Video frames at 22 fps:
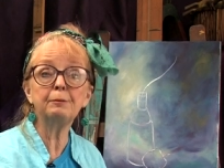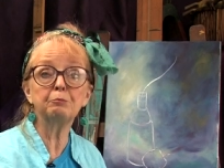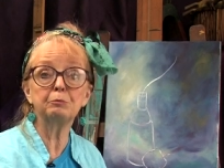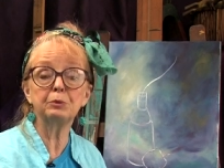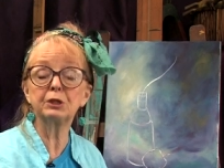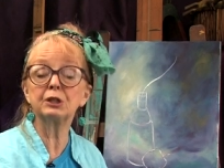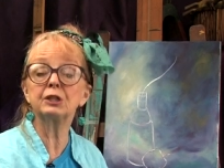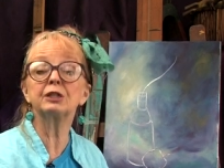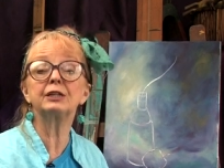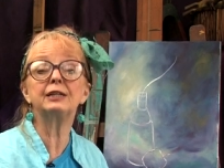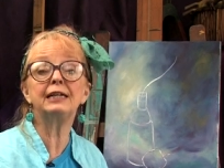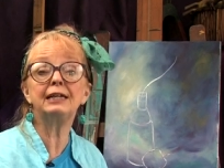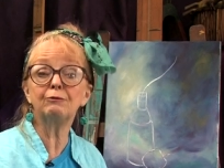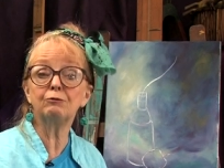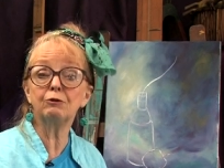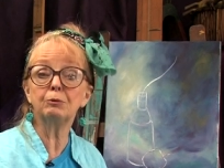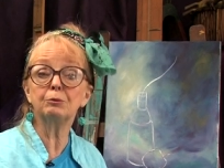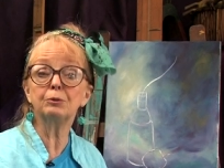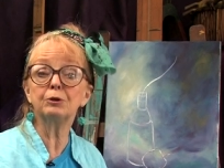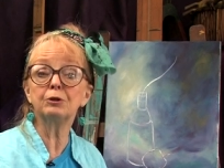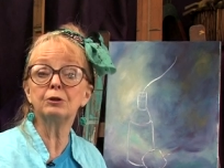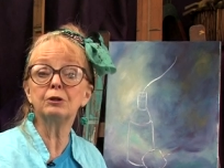
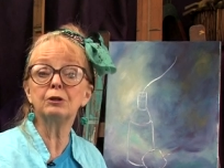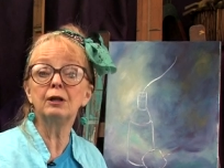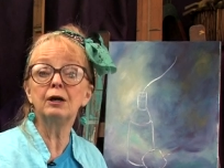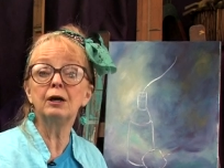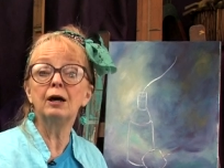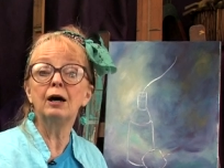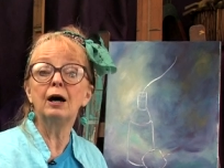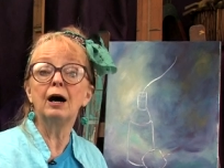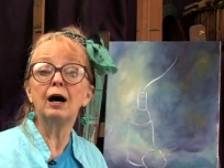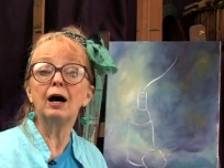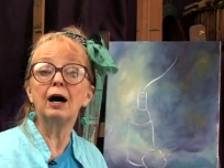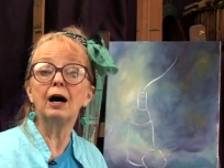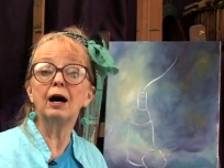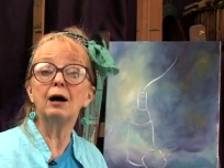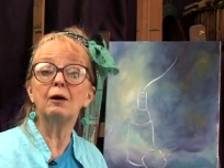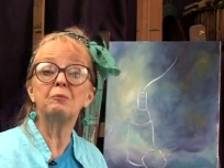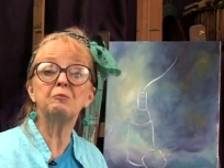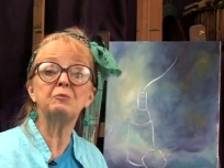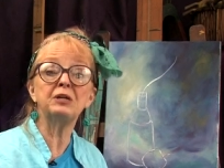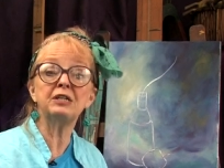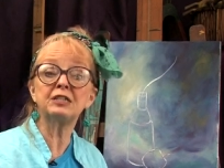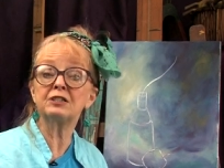believable uh,
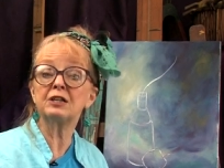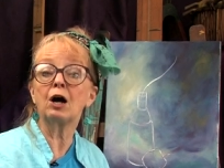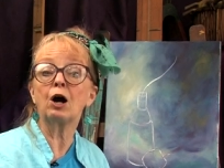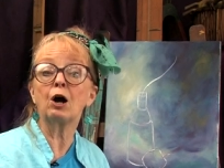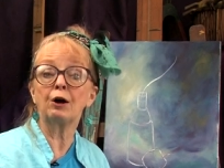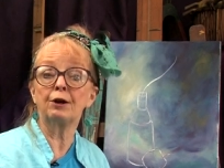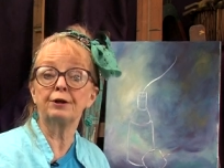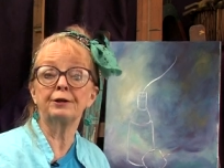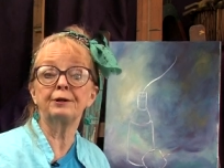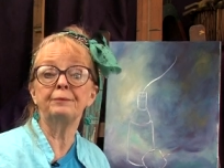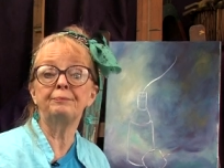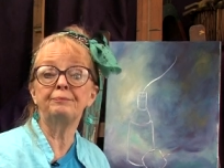piece of art.